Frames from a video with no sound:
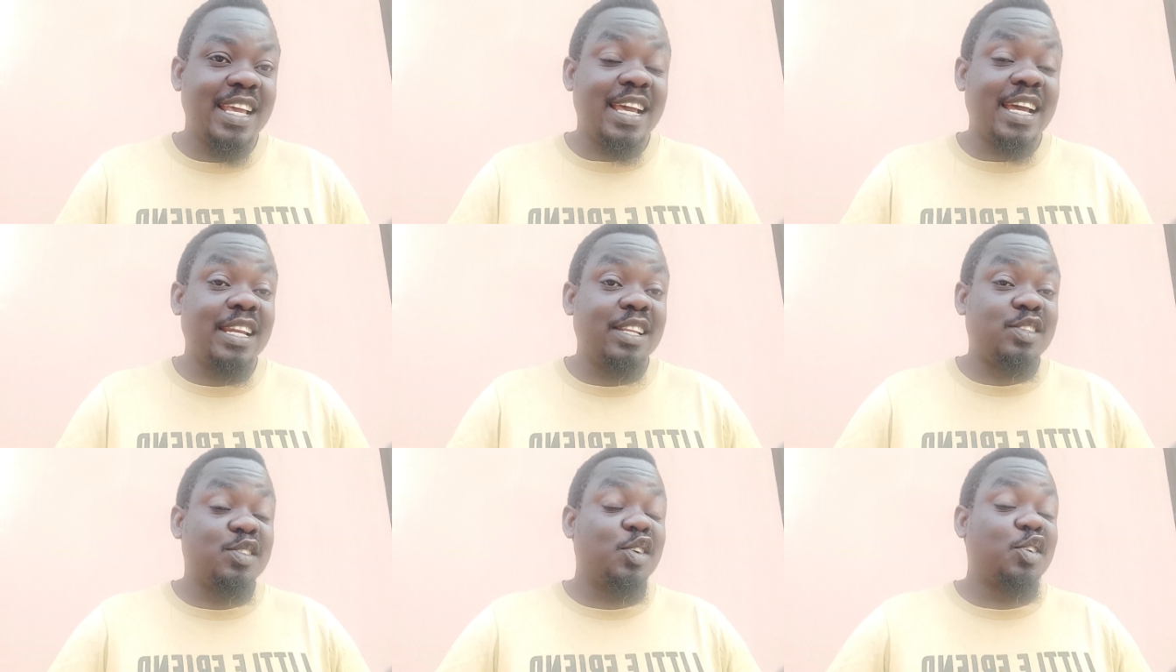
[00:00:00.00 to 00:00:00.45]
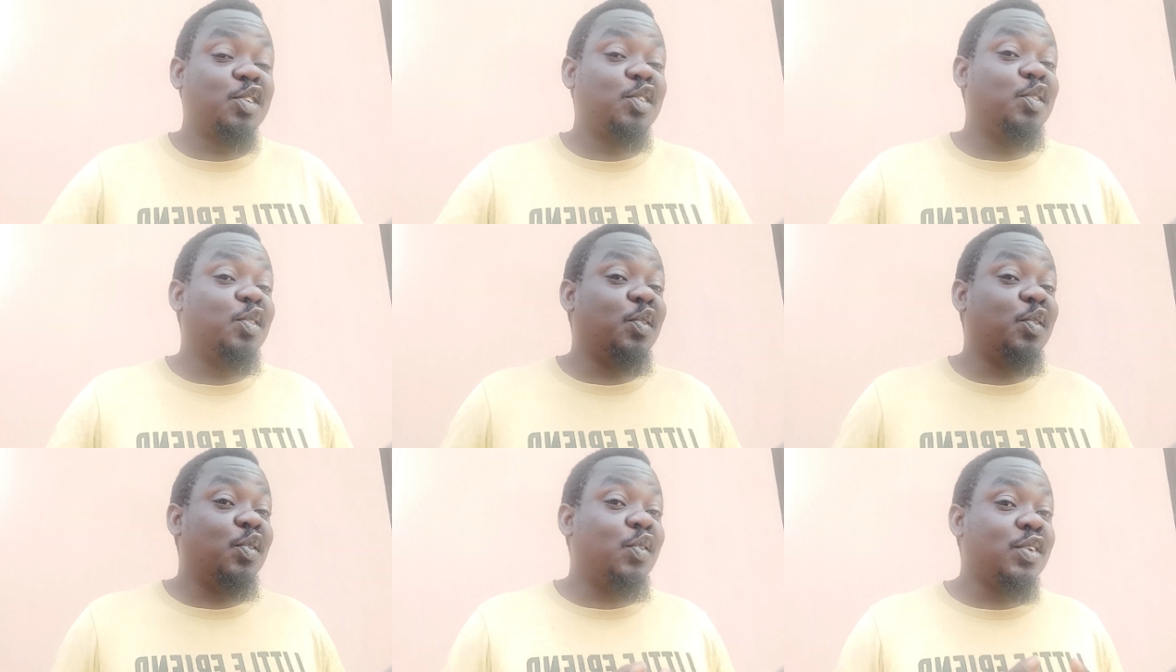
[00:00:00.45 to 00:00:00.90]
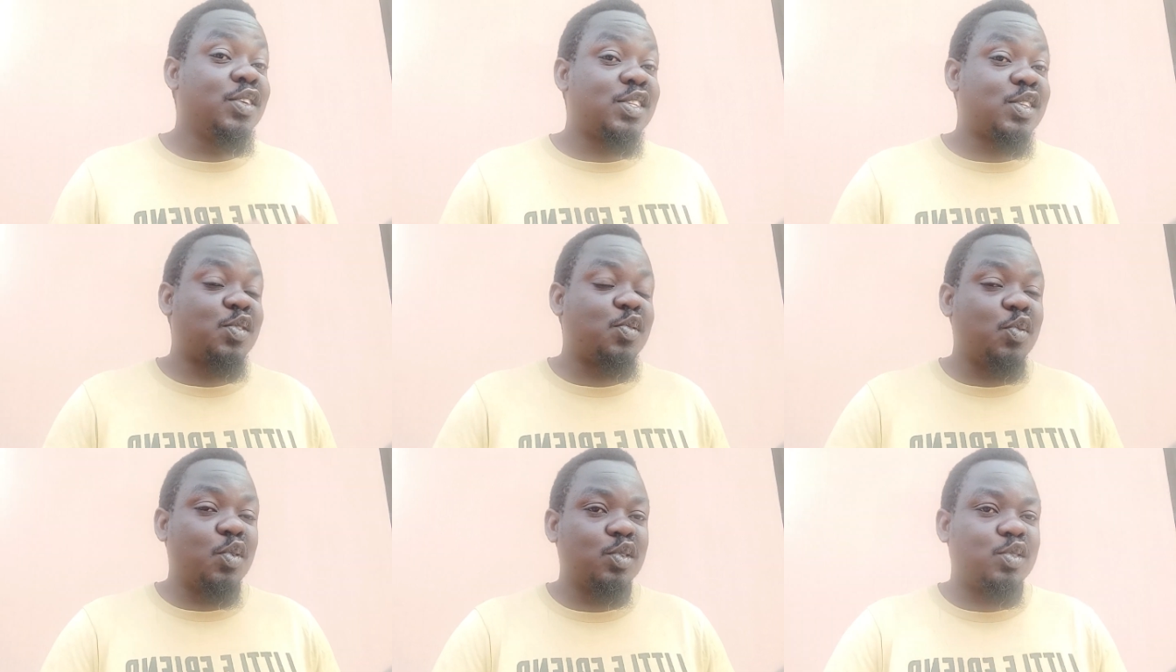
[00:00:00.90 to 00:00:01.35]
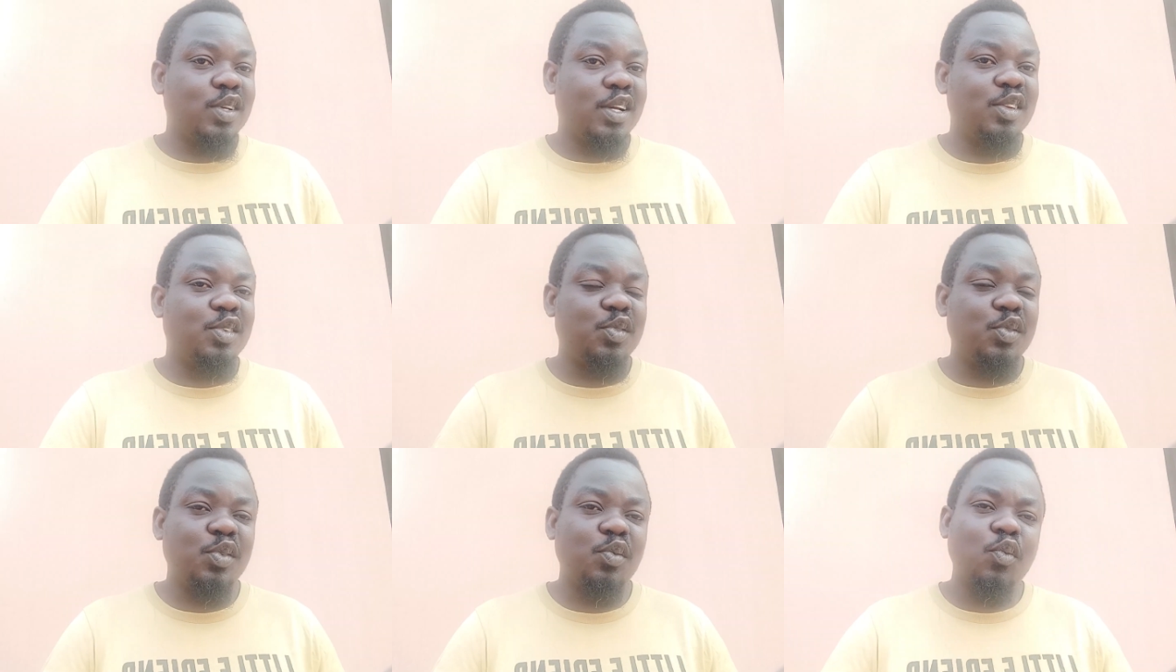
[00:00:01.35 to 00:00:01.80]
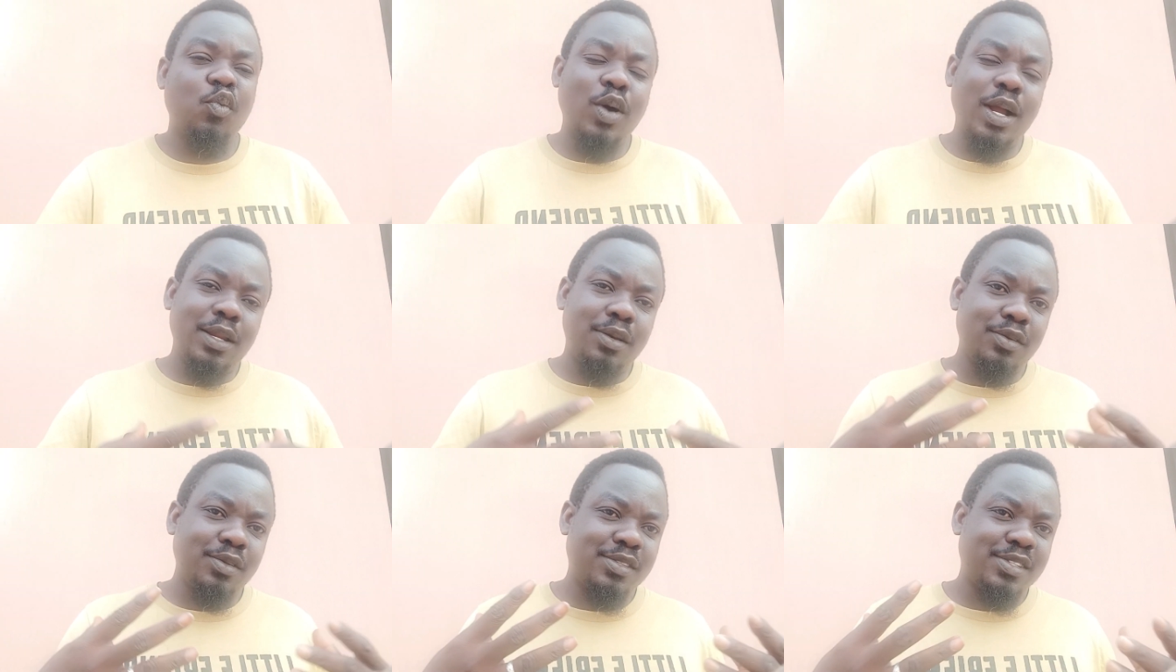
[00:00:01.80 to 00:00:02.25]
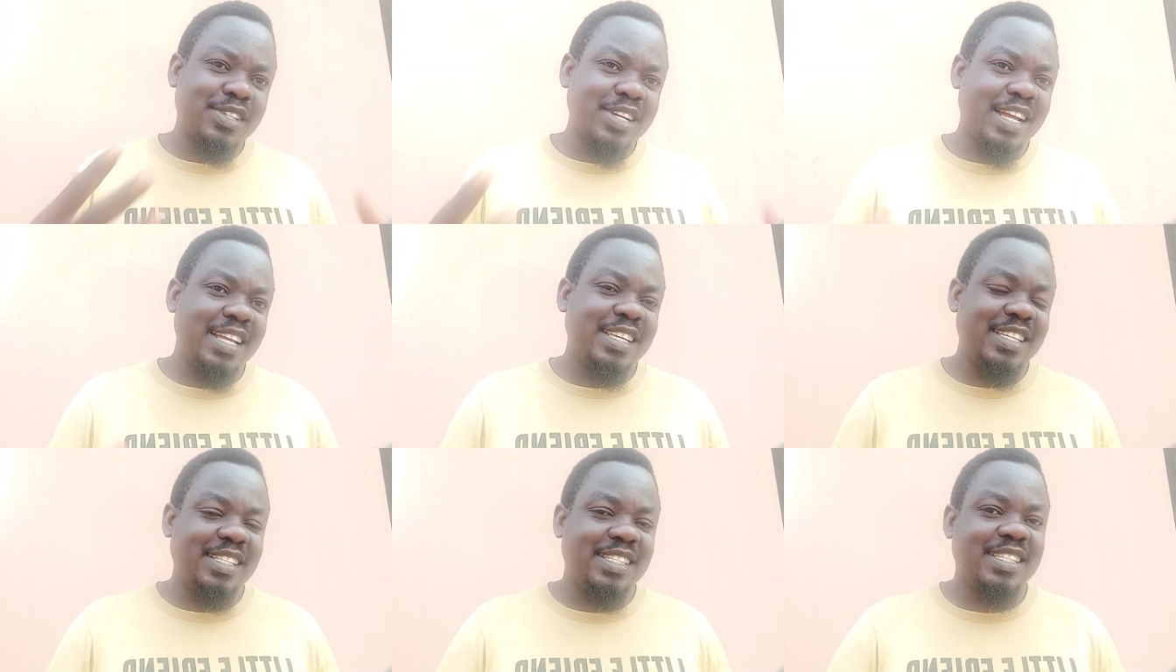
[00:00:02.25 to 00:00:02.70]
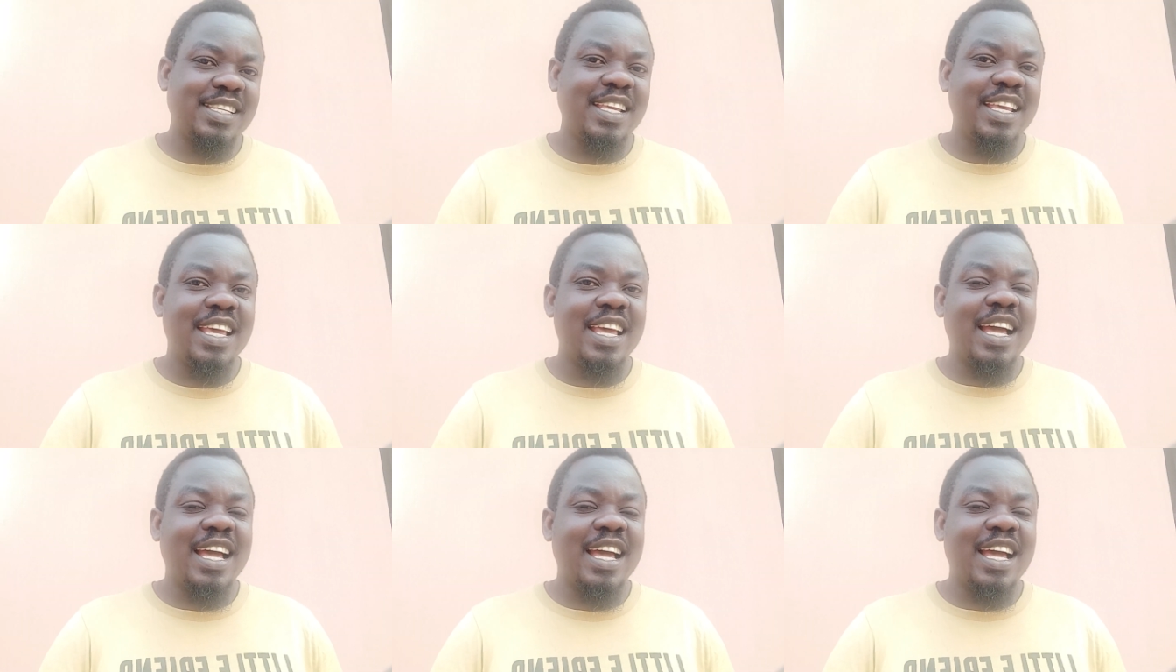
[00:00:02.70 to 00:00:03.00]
and it's not going to risk what you're doing, why not try it